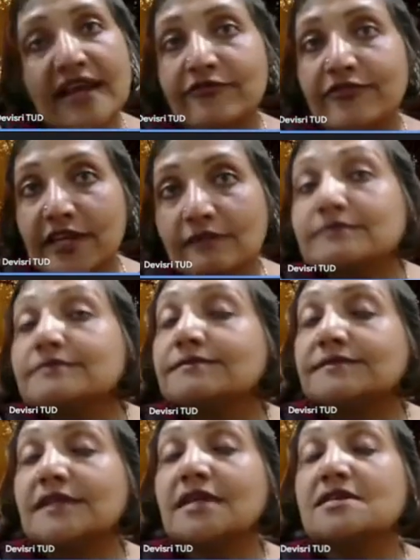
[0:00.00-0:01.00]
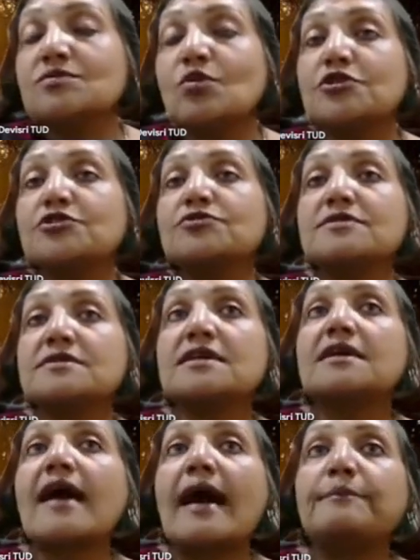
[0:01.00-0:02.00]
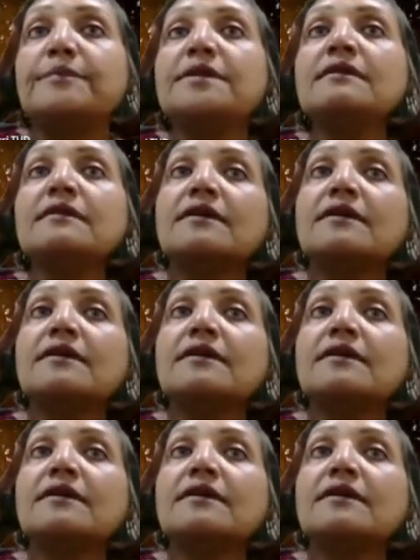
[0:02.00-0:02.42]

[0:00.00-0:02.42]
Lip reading: free, is what you'll see happen.